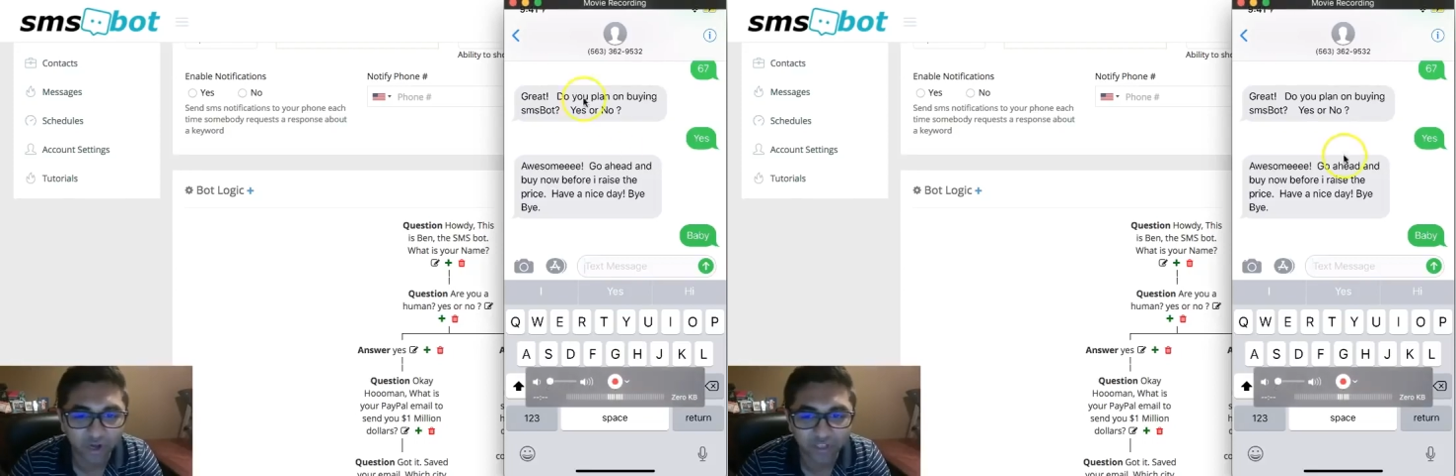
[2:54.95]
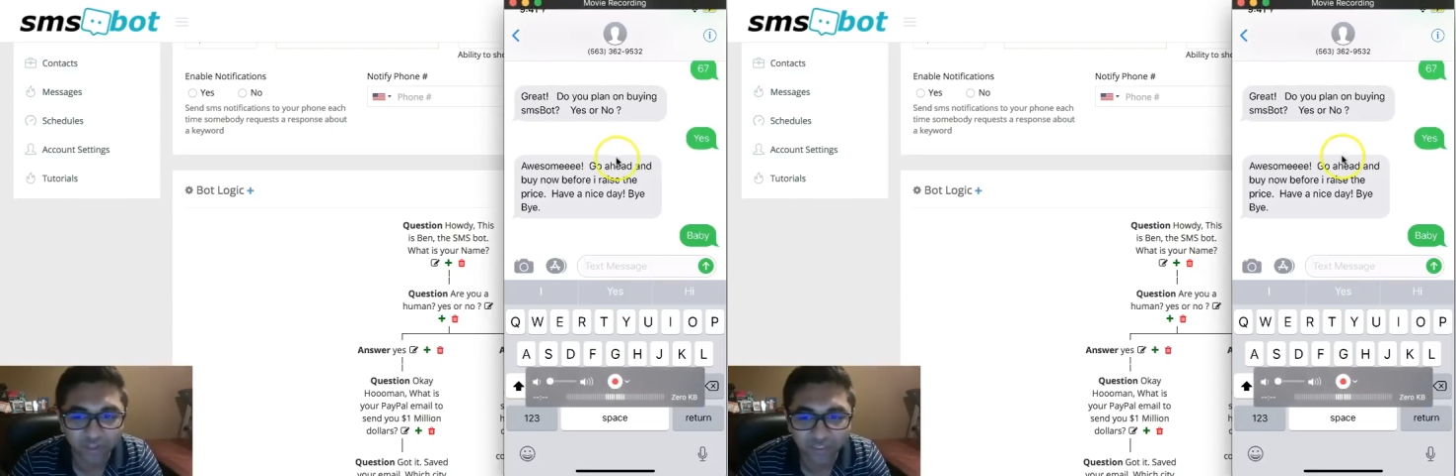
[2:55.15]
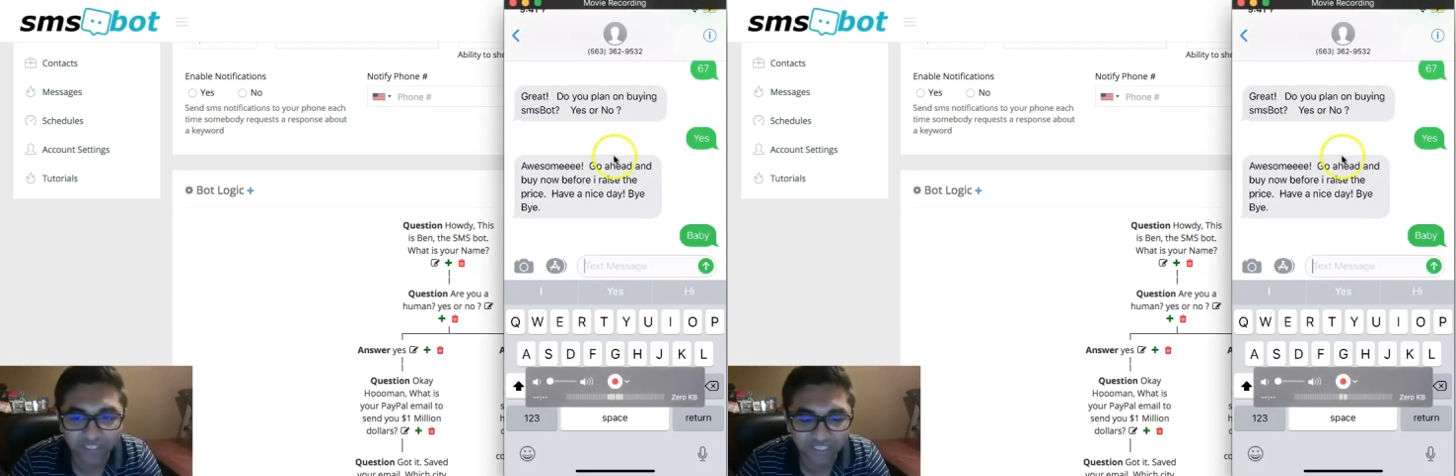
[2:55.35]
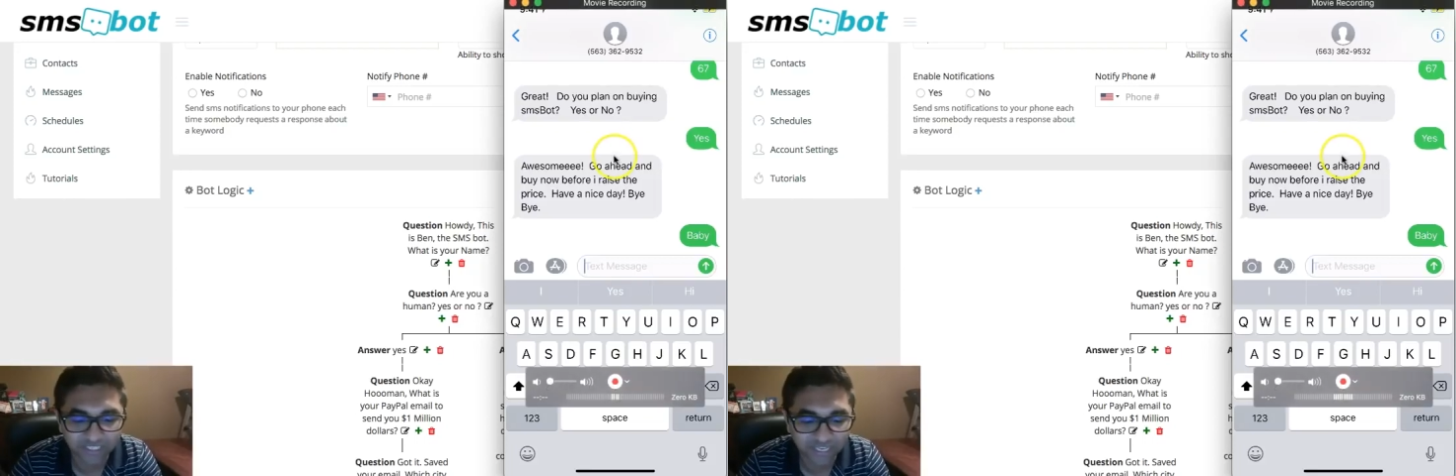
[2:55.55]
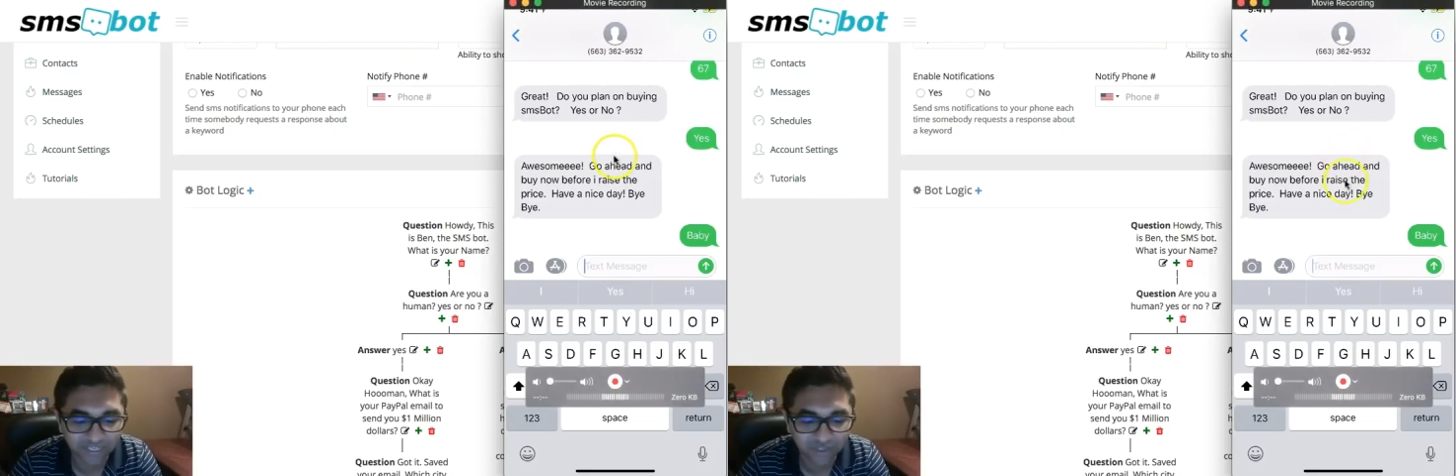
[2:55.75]
So it's gonna
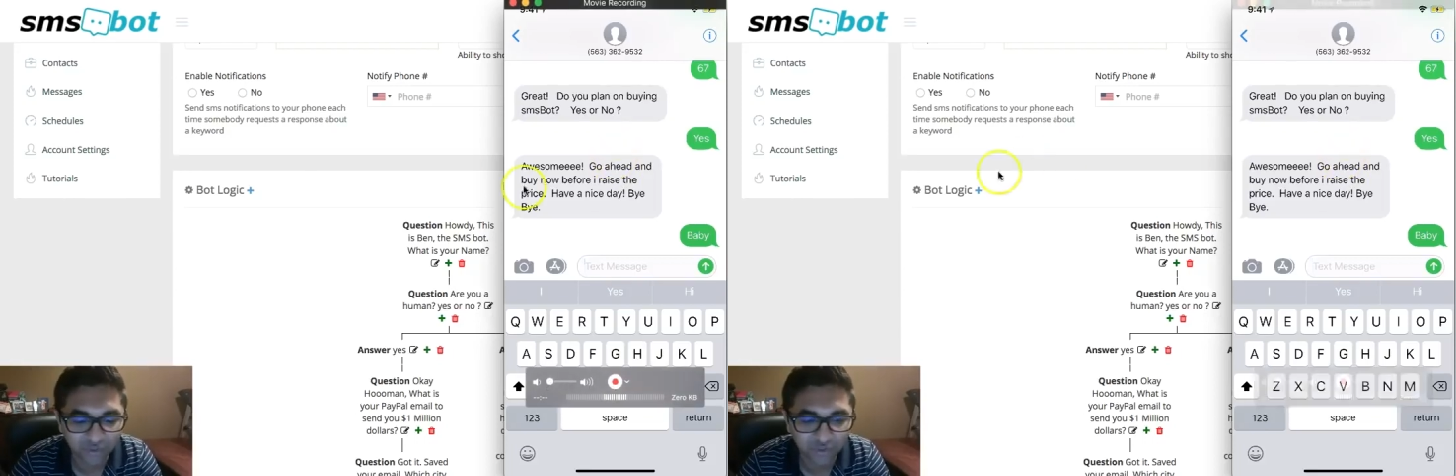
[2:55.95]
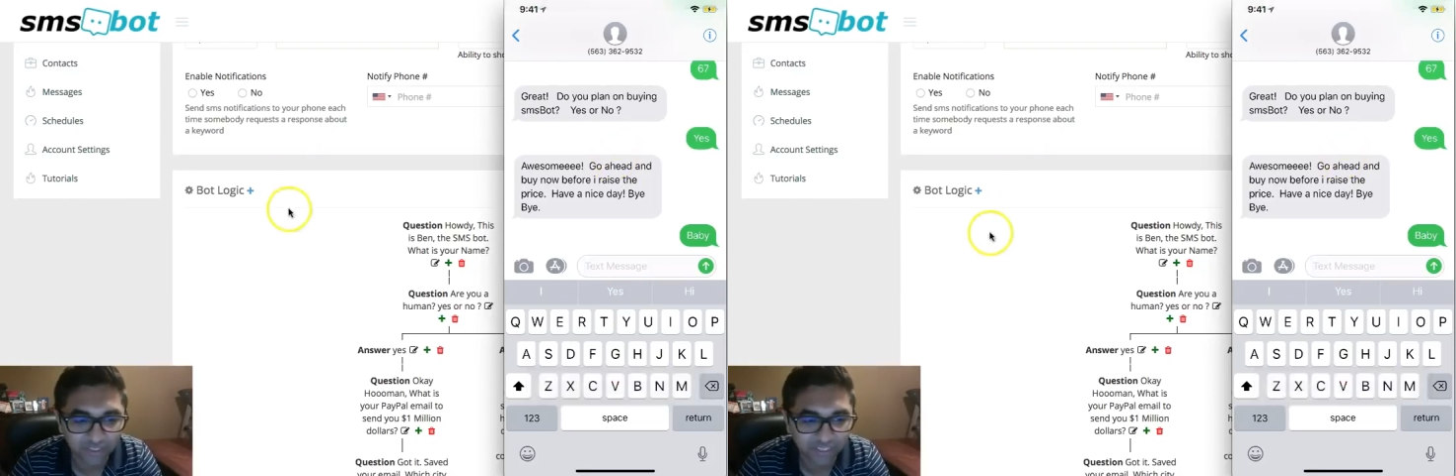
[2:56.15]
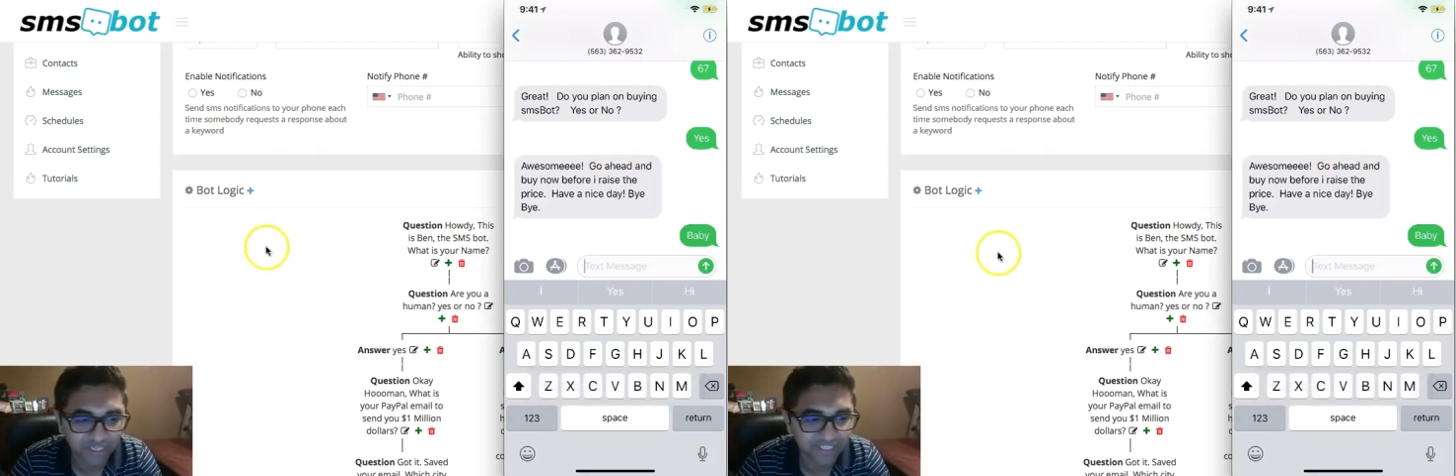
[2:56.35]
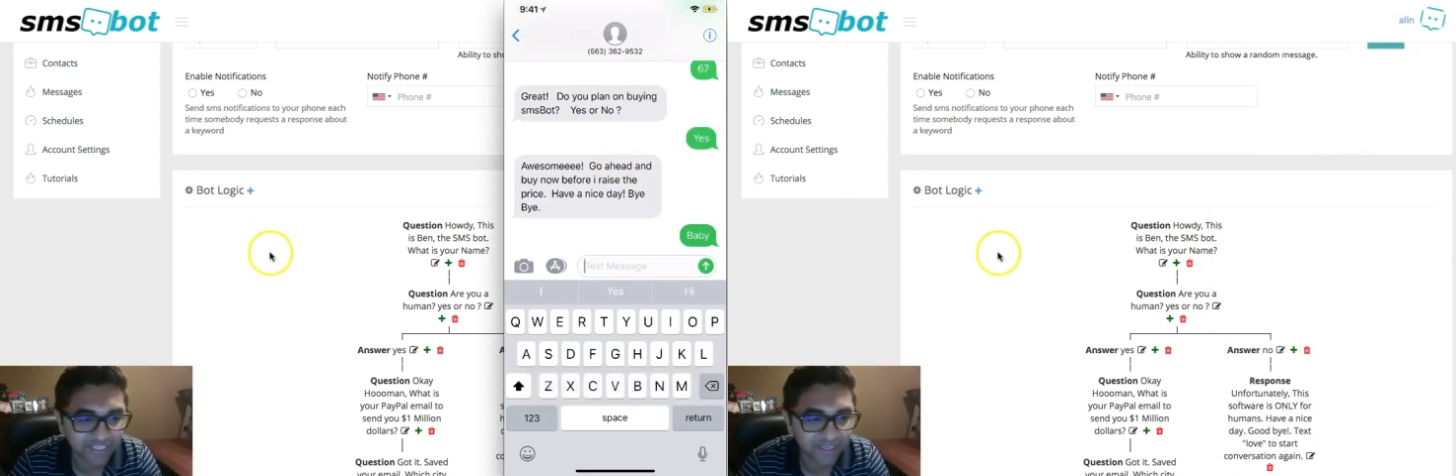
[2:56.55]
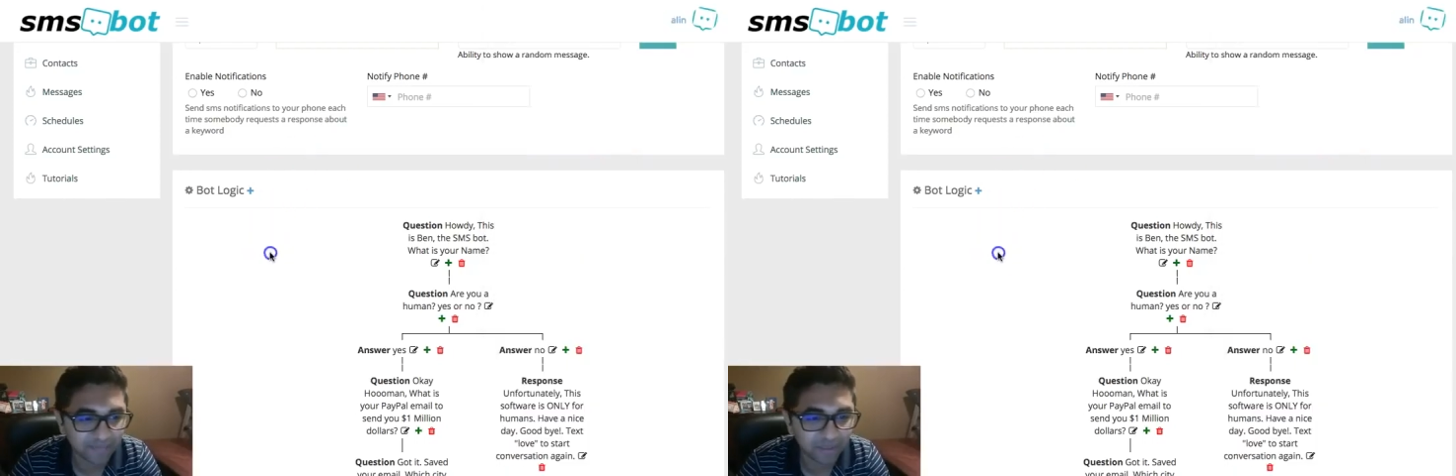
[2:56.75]
send
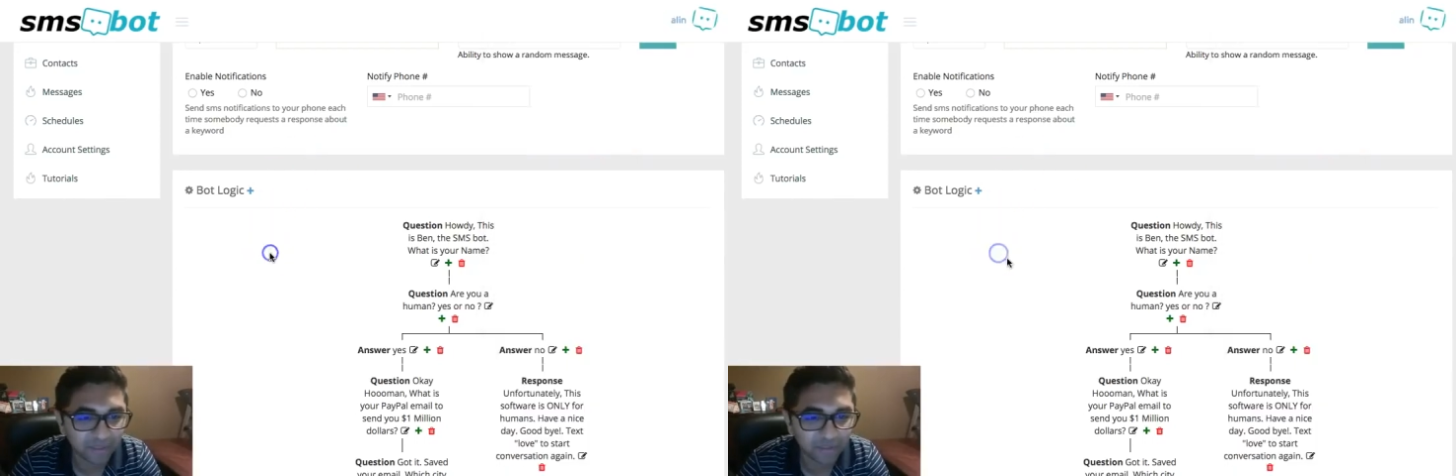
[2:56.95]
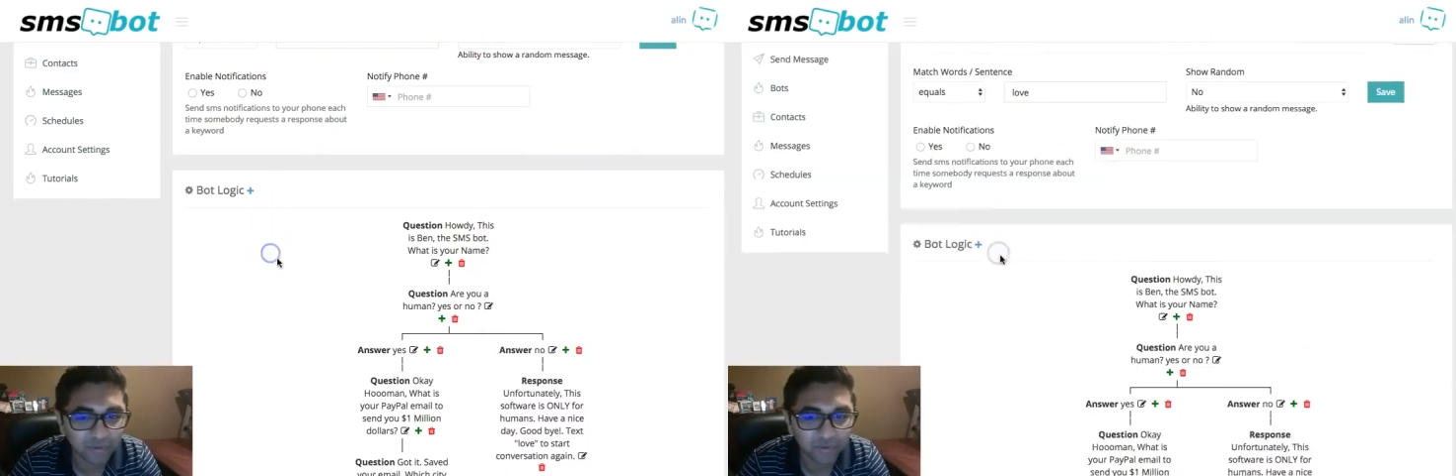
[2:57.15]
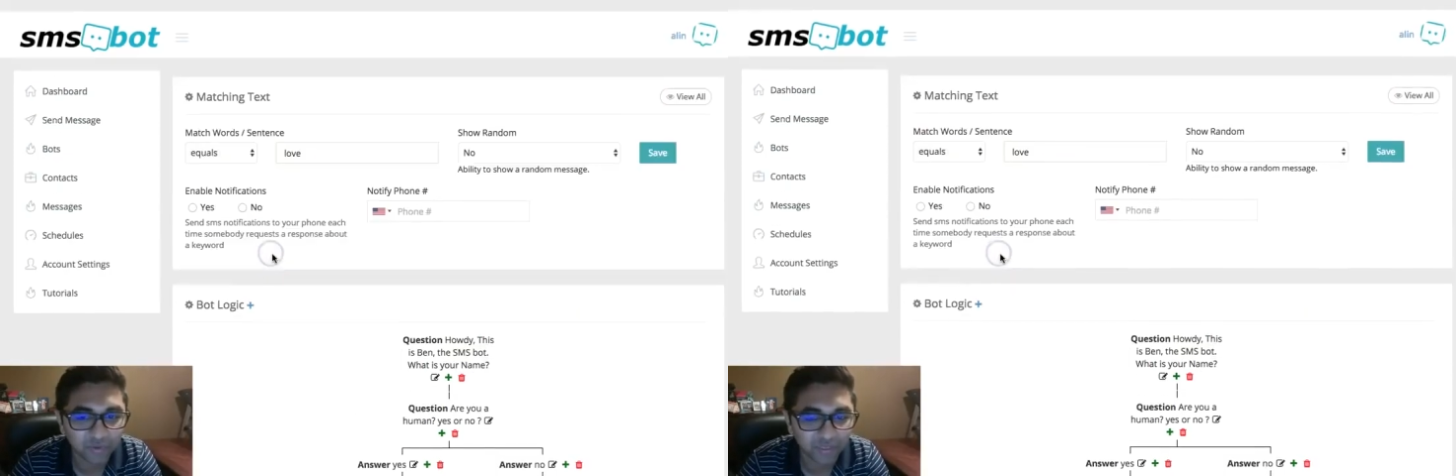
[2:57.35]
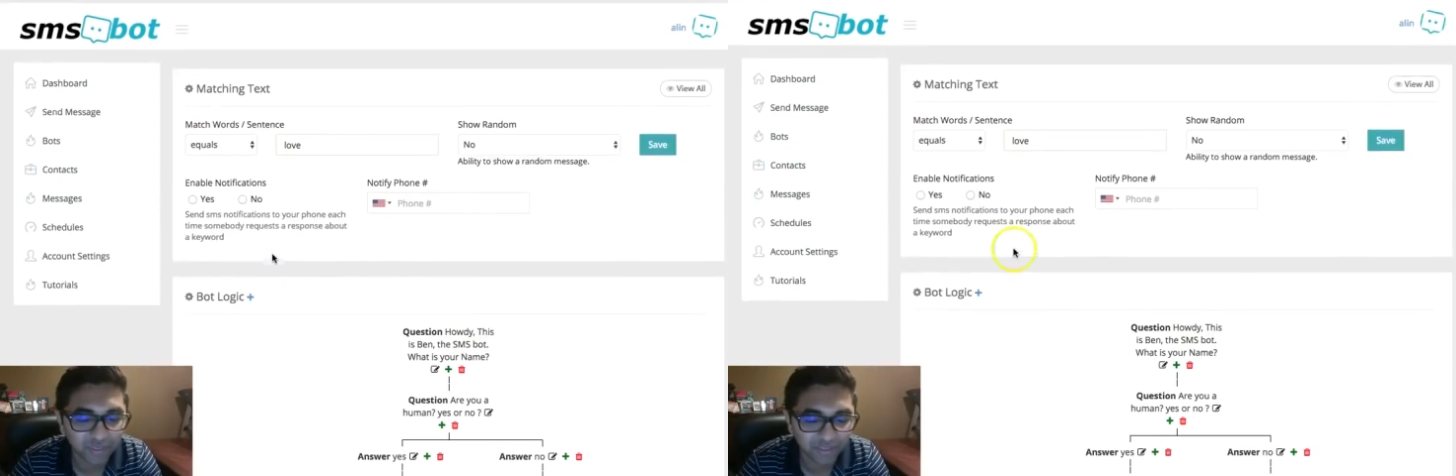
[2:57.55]
a balloon.